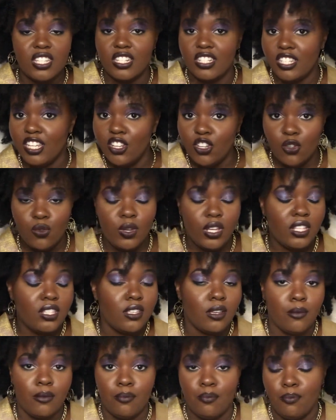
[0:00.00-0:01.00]
continuing
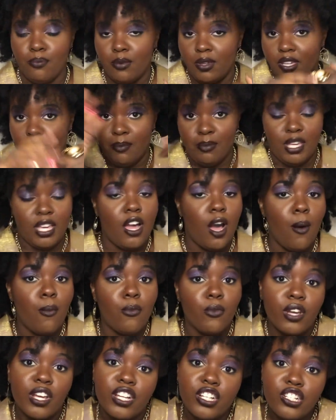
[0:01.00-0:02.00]
to become
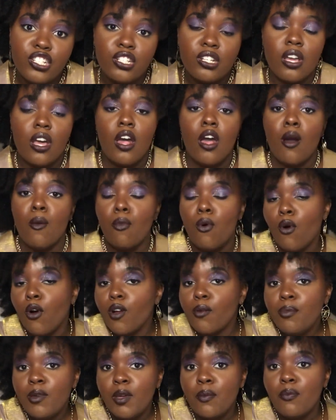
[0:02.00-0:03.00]
rich,
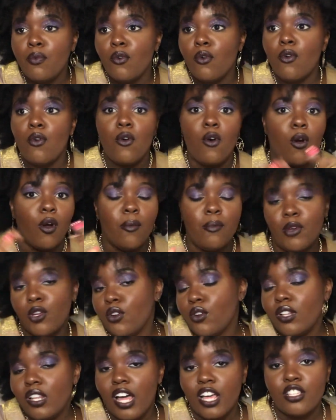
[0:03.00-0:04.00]
poor people or middle
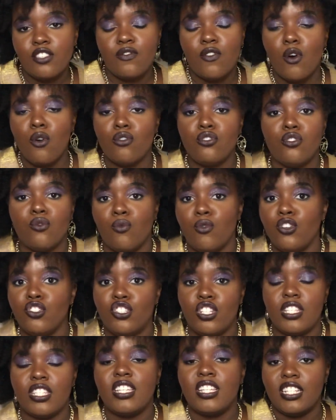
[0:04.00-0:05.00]
class folks will
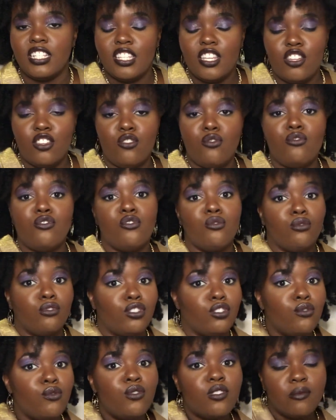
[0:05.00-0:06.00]
just continue to
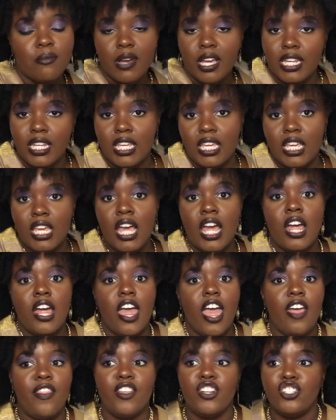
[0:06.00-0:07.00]
lose money,
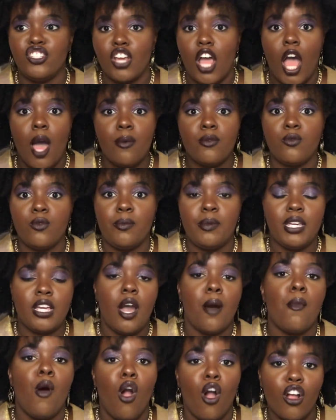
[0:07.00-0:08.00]
and the jobs will
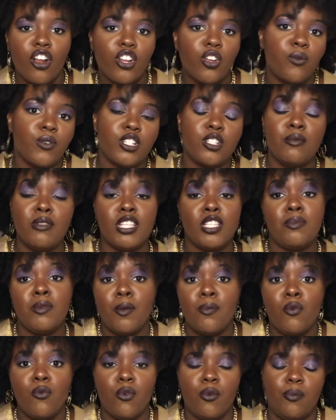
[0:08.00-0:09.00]
become harder, which means
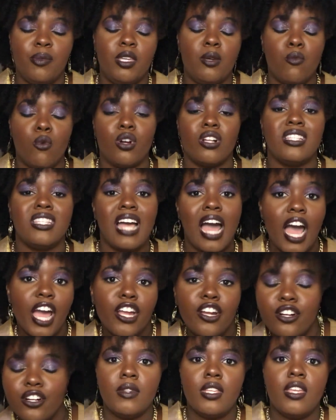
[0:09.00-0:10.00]
people will be more
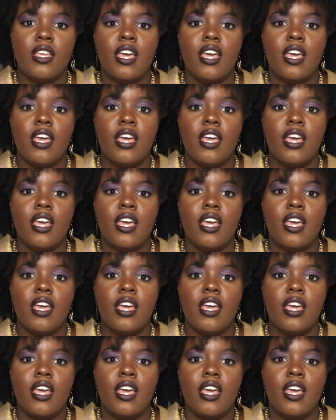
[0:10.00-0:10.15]
tired.